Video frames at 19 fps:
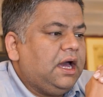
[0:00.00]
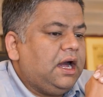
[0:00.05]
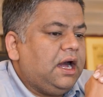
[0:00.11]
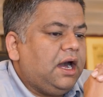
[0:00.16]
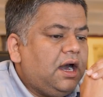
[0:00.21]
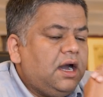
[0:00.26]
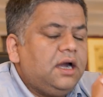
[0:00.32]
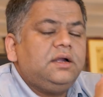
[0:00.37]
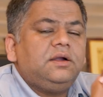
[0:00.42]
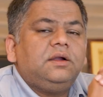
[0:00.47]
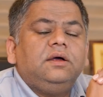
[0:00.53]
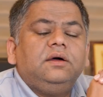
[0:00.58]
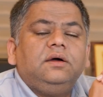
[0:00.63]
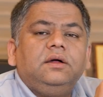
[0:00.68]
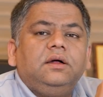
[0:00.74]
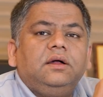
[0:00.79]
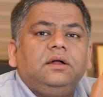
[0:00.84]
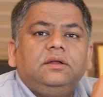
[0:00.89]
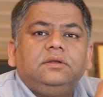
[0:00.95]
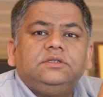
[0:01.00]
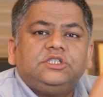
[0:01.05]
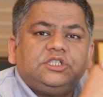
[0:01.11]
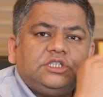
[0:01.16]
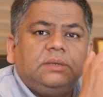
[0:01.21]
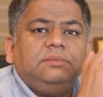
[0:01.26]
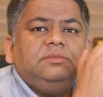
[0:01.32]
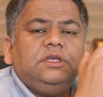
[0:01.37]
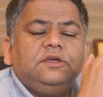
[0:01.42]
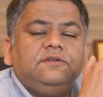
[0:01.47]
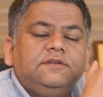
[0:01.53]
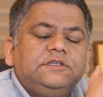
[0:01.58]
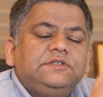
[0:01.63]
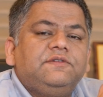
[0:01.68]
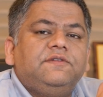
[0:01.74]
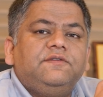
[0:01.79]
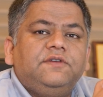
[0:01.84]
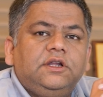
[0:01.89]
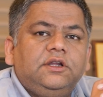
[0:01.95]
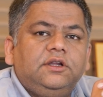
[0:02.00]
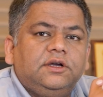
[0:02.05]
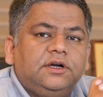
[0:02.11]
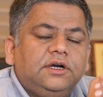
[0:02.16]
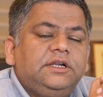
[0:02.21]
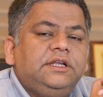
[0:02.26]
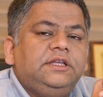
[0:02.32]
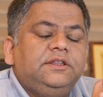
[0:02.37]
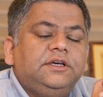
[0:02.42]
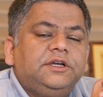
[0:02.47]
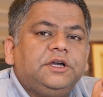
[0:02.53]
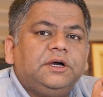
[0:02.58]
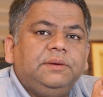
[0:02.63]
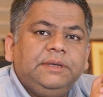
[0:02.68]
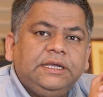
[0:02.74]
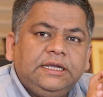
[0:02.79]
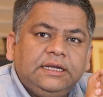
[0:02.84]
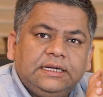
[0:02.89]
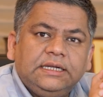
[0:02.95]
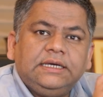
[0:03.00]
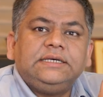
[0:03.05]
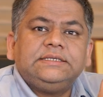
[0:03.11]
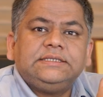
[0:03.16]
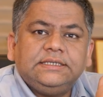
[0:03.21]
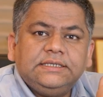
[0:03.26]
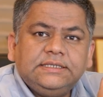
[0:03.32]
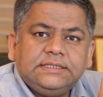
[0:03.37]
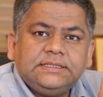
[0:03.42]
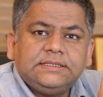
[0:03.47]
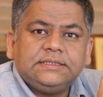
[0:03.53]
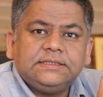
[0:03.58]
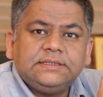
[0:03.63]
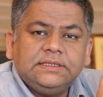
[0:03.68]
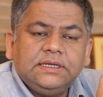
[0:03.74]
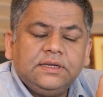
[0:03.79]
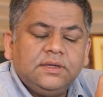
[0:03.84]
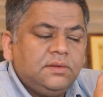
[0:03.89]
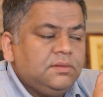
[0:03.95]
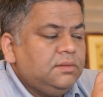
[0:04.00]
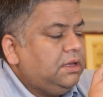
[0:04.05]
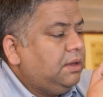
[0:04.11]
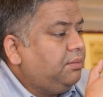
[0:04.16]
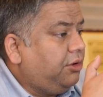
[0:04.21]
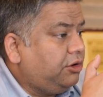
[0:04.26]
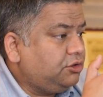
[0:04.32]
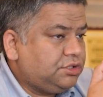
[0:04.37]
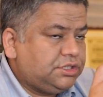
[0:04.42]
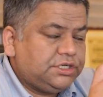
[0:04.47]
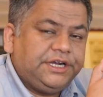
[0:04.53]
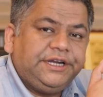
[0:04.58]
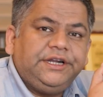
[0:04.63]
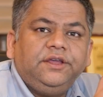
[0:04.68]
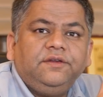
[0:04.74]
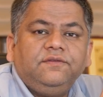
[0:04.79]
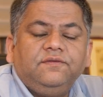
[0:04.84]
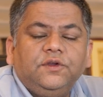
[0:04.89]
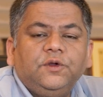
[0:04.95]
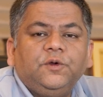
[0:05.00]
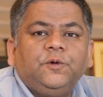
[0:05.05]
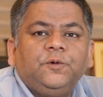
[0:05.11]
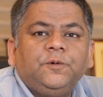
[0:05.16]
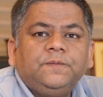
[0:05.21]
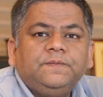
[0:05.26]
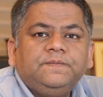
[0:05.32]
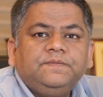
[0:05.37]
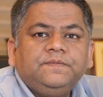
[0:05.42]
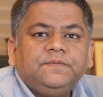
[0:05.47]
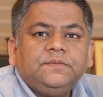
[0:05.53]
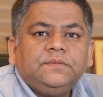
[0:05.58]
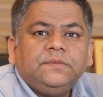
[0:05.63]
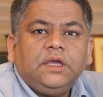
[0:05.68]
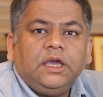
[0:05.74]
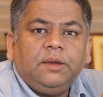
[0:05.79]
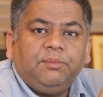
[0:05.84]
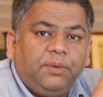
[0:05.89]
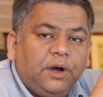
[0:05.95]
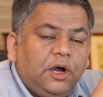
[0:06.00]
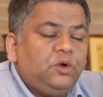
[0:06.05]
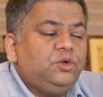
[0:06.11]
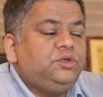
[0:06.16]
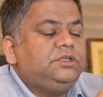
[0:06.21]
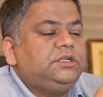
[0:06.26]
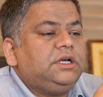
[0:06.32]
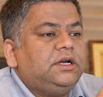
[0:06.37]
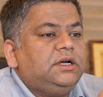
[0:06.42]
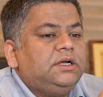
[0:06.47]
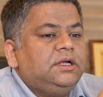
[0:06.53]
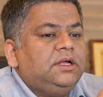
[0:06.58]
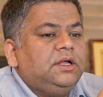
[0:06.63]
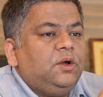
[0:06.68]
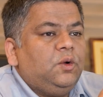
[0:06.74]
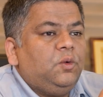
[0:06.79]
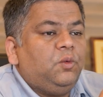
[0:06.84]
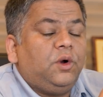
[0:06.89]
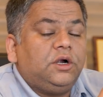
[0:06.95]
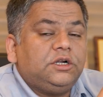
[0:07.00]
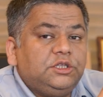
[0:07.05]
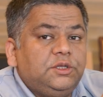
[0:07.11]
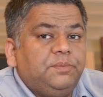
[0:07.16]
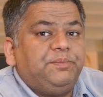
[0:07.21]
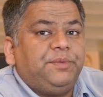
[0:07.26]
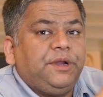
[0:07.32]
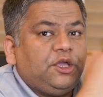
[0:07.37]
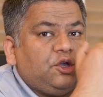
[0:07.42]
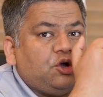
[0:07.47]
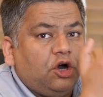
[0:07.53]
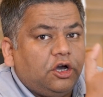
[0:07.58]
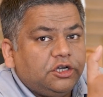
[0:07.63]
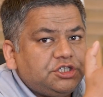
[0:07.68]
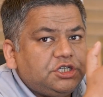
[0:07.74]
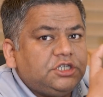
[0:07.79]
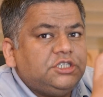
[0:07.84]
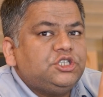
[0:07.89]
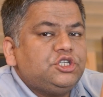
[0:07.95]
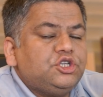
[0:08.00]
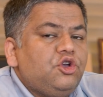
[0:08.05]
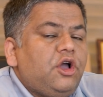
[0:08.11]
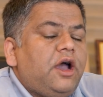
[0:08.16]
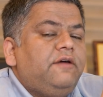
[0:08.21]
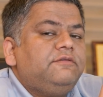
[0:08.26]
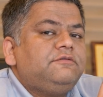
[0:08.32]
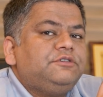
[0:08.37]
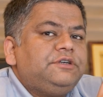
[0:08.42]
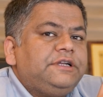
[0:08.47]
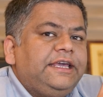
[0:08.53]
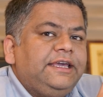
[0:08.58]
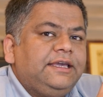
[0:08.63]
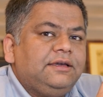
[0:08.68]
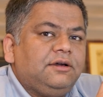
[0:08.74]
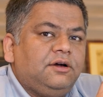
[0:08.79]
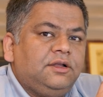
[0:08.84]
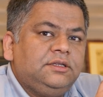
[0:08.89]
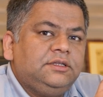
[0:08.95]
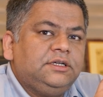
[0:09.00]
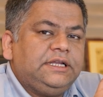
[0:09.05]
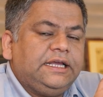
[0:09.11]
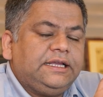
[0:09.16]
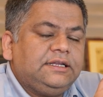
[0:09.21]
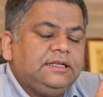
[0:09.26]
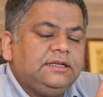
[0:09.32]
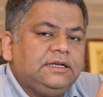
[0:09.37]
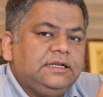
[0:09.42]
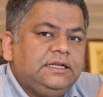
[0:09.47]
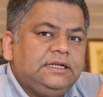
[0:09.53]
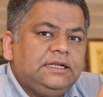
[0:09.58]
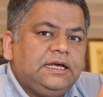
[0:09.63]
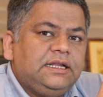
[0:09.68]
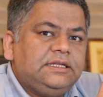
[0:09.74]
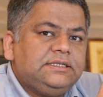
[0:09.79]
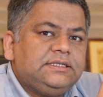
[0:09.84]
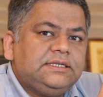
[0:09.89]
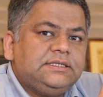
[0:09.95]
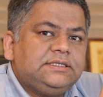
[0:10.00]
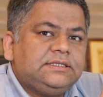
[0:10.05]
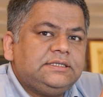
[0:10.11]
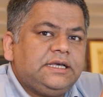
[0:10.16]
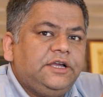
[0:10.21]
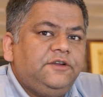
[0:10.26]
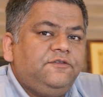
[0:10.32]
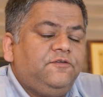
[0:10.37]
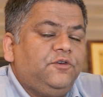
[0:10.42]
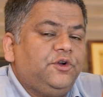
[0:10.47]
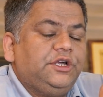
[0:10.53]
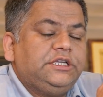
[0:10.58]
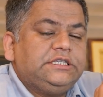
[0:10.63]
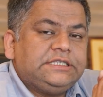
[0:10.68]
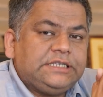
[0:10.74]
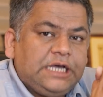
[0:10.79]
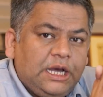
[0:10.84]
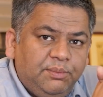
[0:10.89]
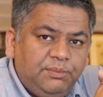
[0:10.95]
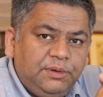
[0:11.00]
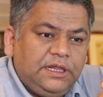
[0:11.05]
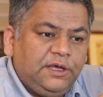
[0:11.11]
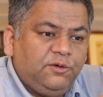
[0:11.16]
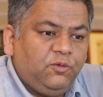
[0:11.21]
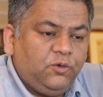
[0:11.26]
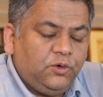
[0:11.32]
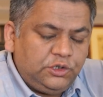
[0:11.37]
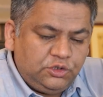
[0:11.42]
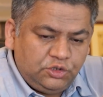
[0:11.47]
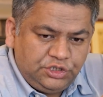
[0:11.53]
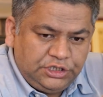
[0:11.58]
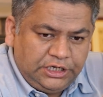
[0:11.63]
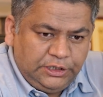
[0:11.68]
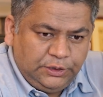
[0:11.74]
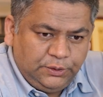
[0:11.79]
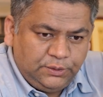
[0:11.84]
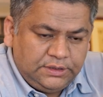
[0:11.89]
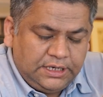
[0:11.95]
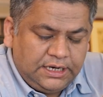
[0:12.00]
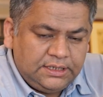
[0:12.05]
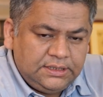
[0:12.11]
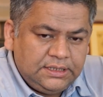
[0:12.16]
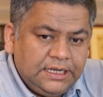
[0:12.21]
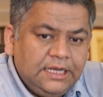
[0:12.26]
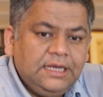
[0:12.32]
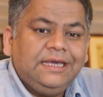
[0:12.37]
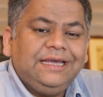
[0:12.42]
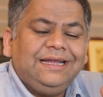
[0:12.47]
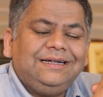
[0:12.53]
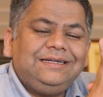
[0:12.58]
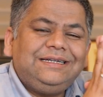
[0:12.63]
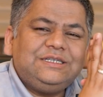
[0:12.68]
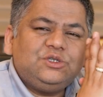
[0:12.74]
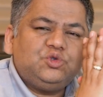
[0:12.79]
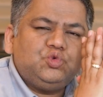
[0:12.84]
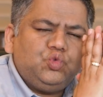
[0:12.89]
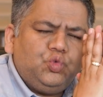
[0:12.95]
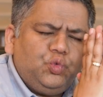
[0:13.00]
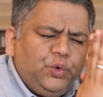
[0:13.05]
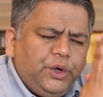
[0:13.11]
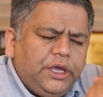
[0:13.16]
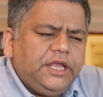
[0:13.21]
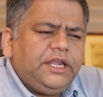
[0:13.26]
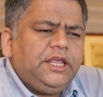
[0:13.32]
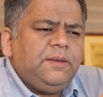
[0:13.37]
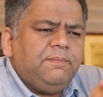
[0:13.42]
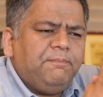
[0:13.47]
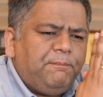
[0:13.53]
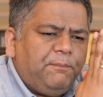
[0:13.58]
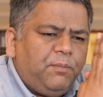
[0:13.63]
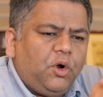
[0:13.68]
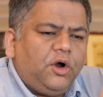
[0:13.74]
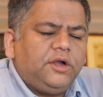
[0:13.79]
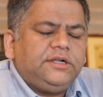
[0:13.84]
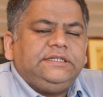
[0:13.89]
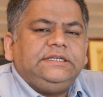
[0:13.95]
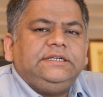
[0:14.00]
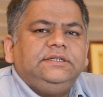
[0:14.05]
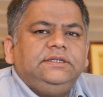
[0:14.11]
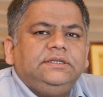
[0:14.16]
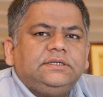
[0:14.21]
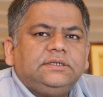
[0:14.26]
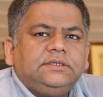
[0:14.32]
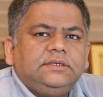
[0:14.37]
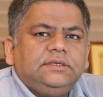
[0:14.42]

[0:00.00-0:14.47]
are something which we will learn in the coming classes about TradingView, about what are the precautions you have to take on the technical analysis side. For example, I want to tell you that it is very important